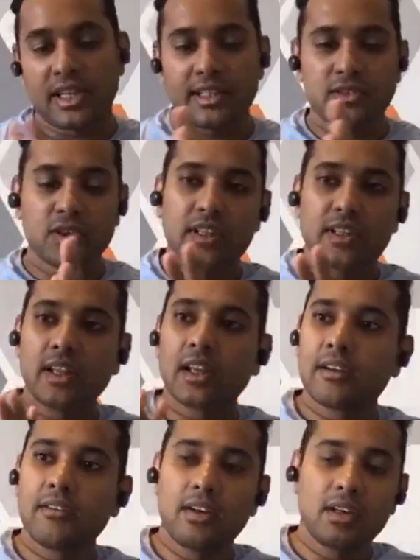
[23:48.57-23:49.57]
right? So I think
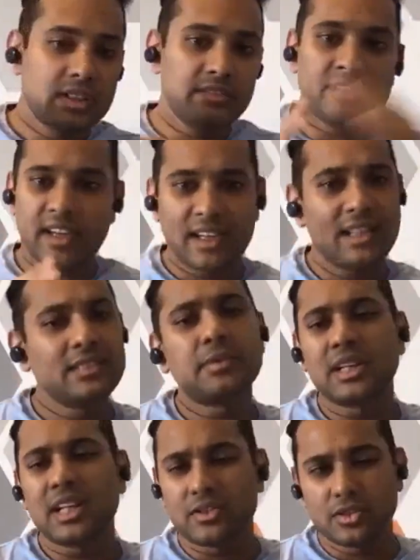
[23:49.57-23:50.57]
I worked in finance,
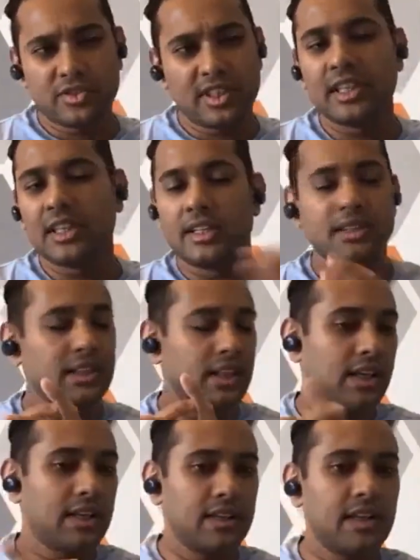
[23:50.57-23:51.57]
but that was very
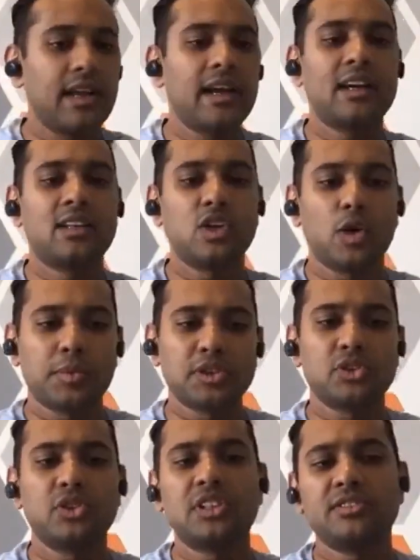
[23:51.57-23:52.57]
initially. And then I had the
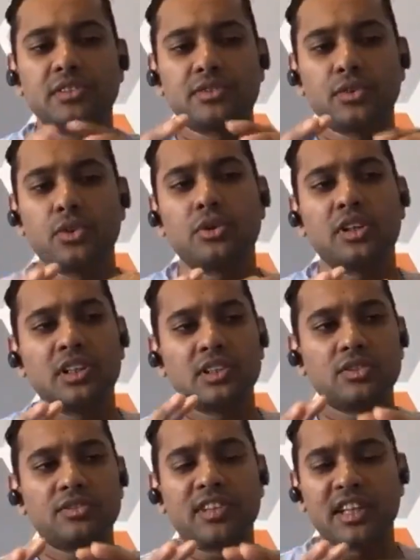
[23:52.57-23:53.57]
opportunity for 4
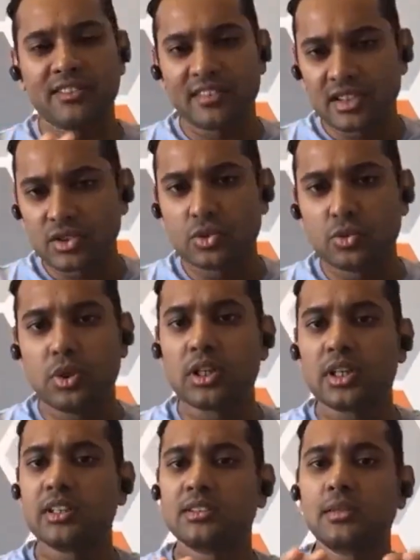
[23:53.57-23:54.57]
years or 5 years to
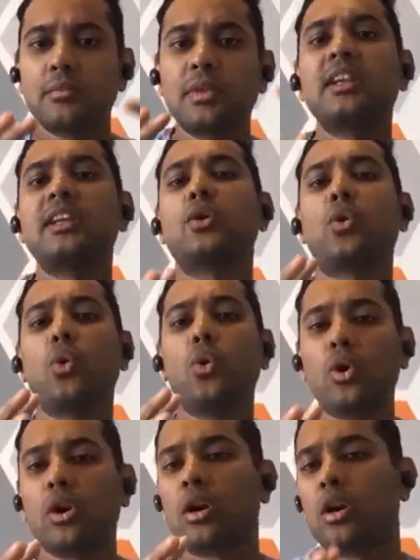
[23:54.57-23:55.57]
work in some really
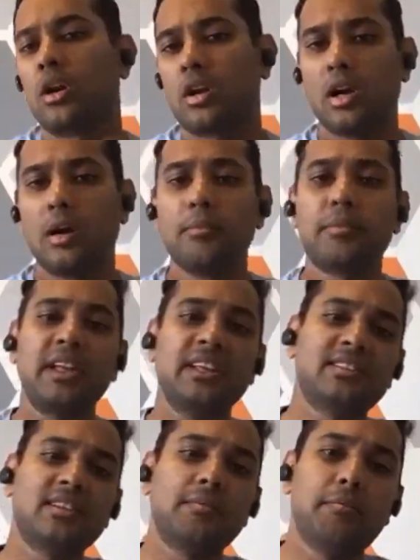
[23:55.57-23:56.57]
core
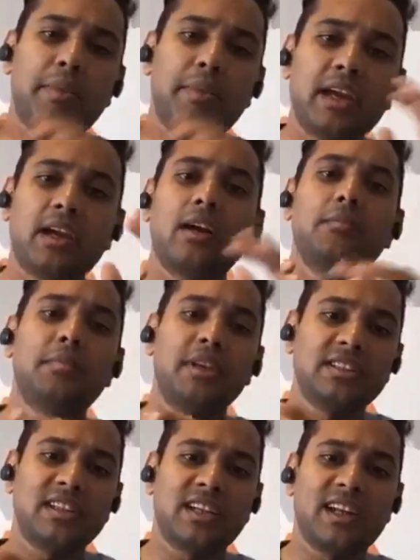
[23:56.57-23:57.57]
companies, some big
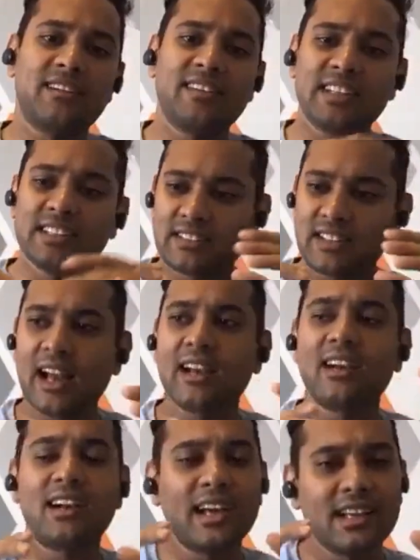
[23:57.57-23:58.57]
companies that had very
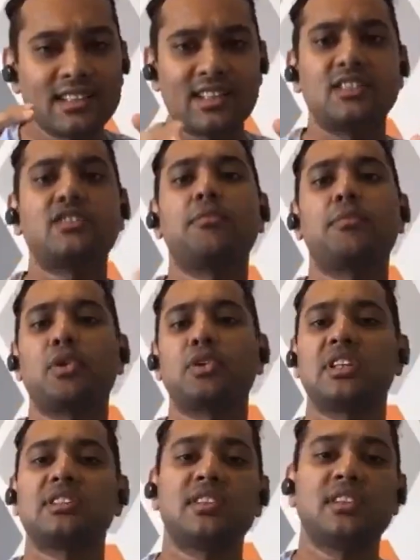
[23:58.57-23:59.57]
standardized sets of
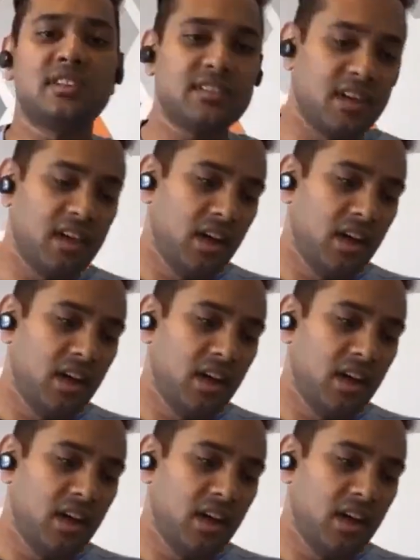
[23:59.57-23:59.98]
processes,